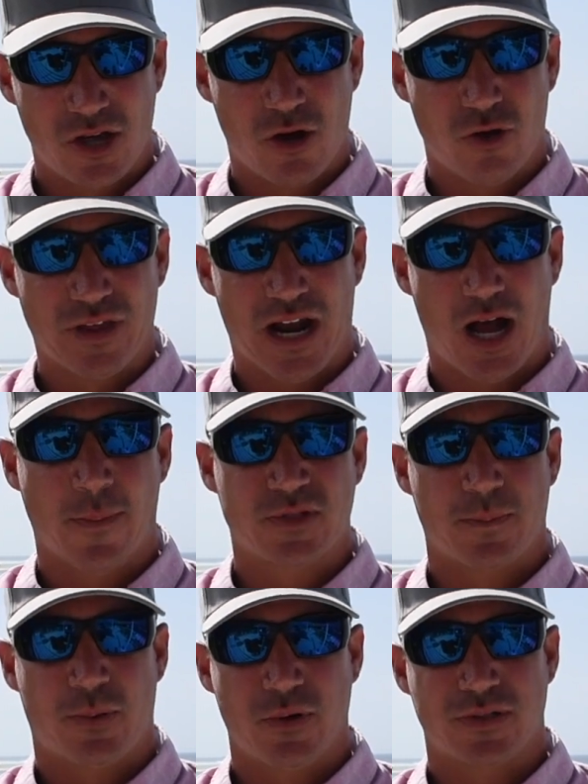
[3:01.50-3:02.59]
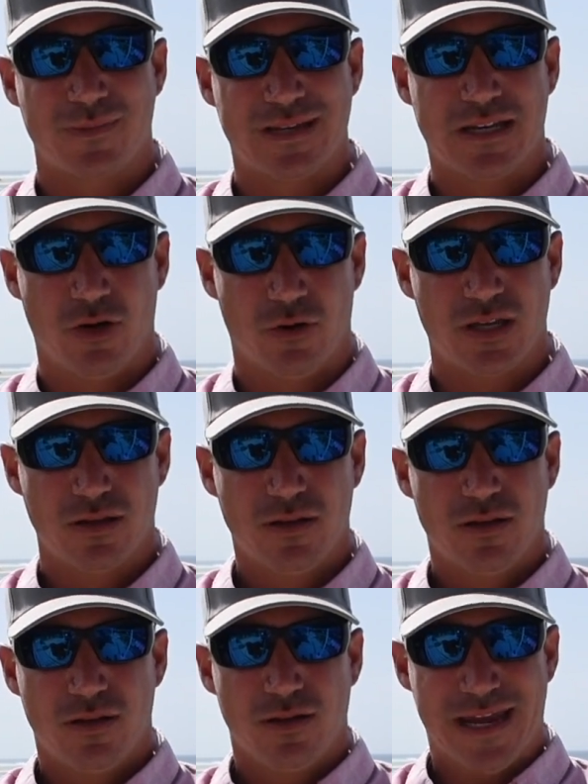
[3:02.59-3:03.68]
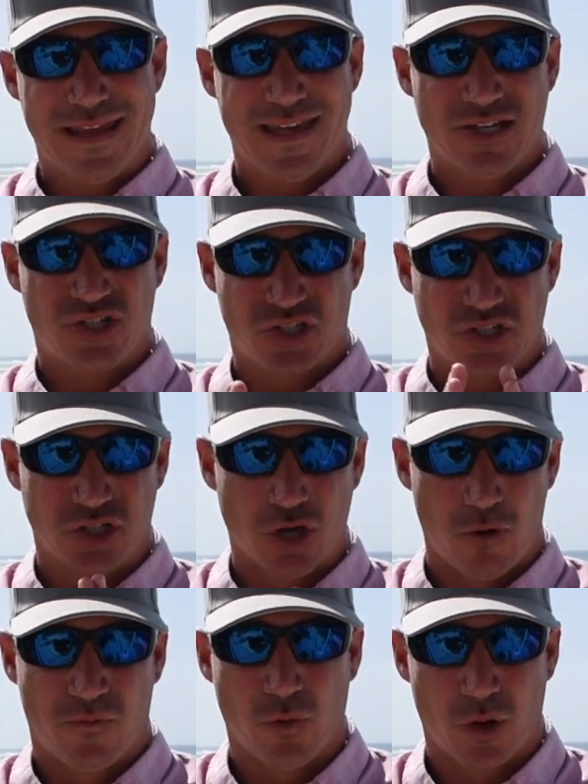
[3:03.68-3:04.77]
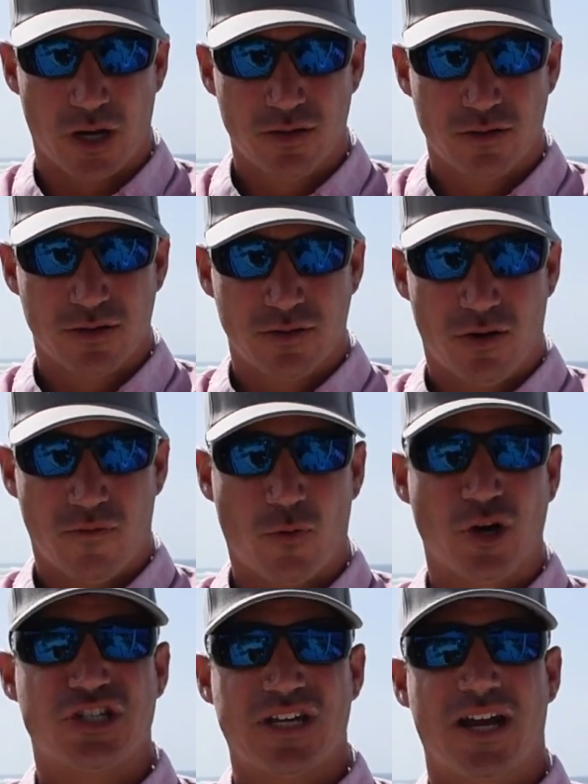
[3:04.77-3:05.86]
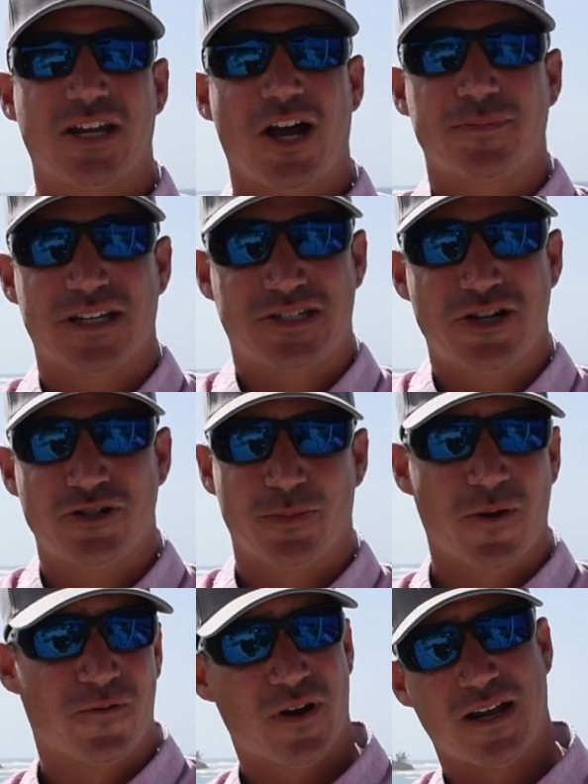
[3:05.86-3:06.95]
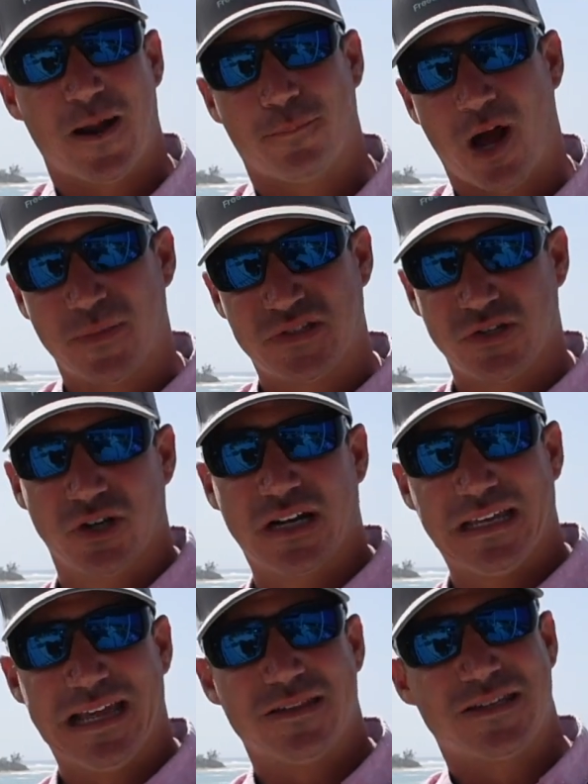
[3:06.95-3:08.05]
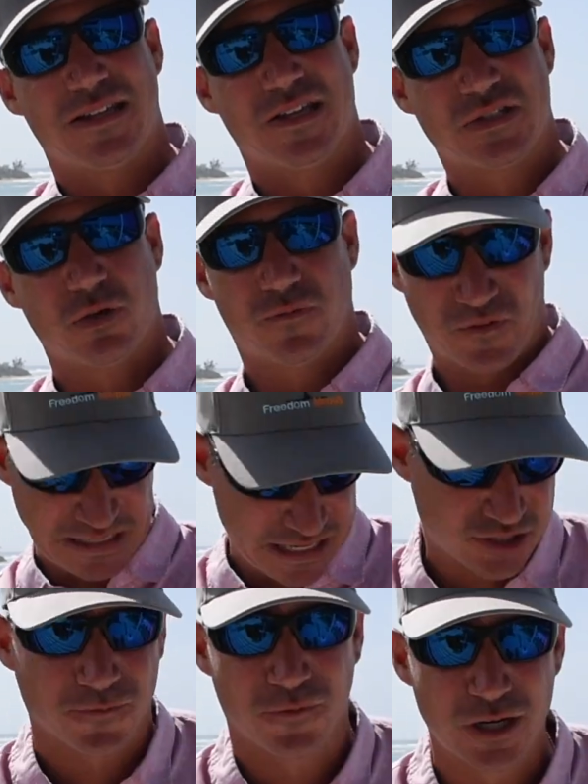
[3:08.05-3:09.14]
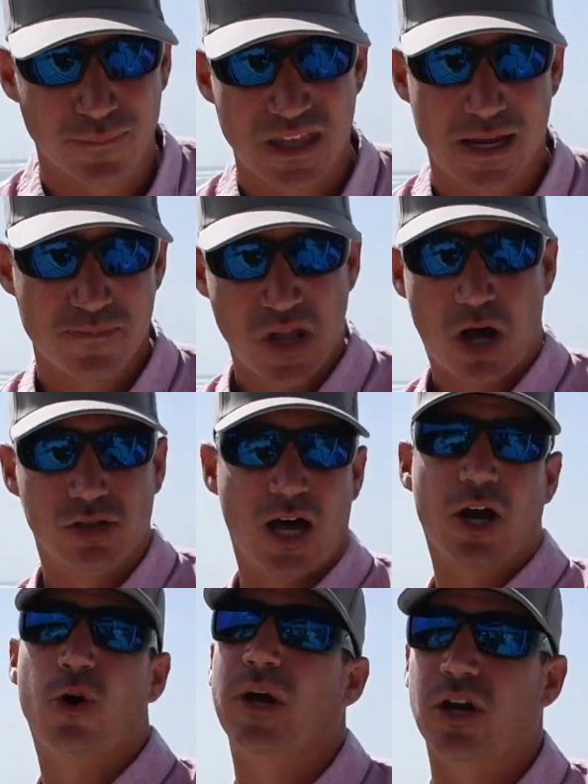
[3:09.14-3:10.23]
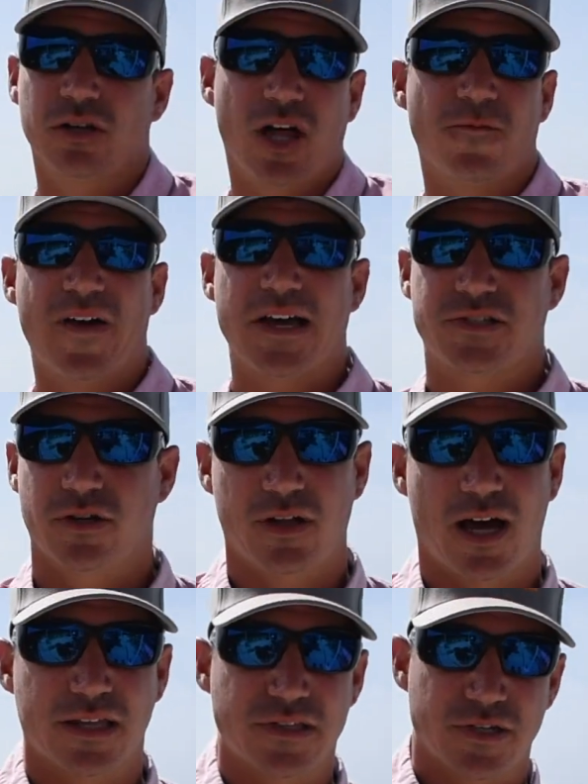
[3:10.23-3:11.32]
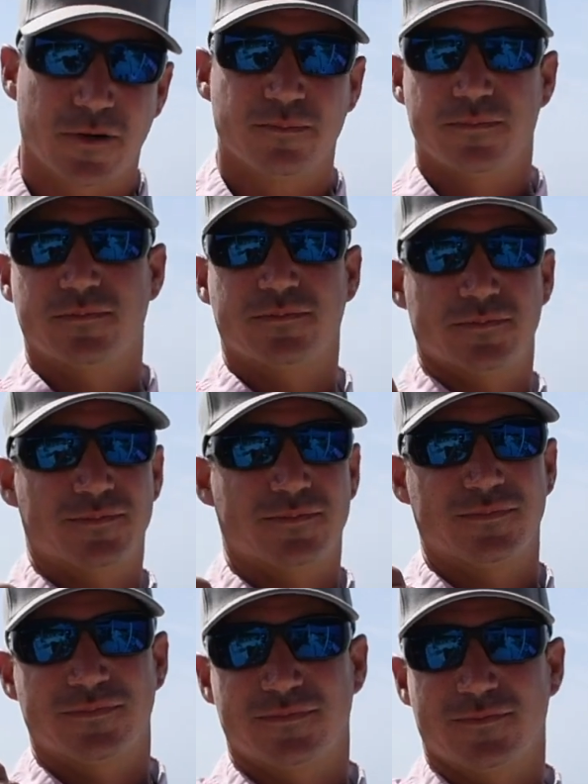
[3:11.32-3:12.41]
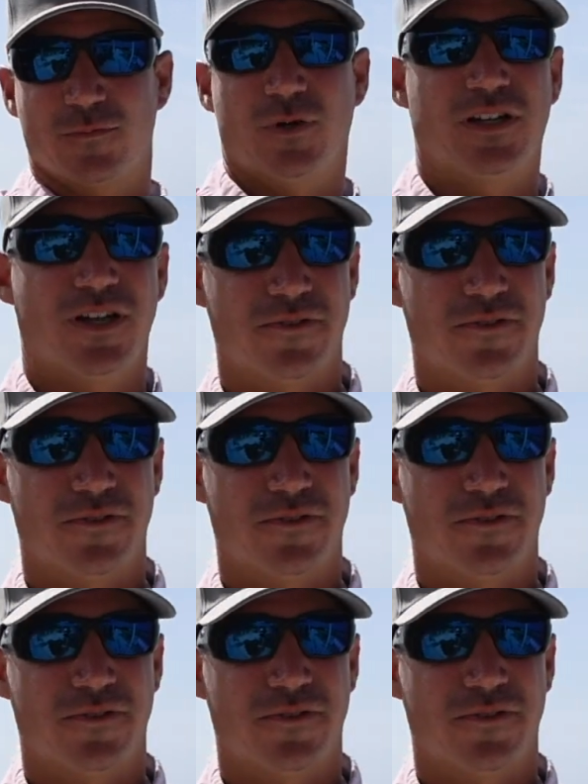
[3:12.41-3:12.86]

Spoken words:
know that I'm supposed to be doing? And then just go for it. Avoid shiny object syndrome, my friend. I promise you, you're gonna get to this financial freedom thing a lot quicker and a lot faster and a lot easier. One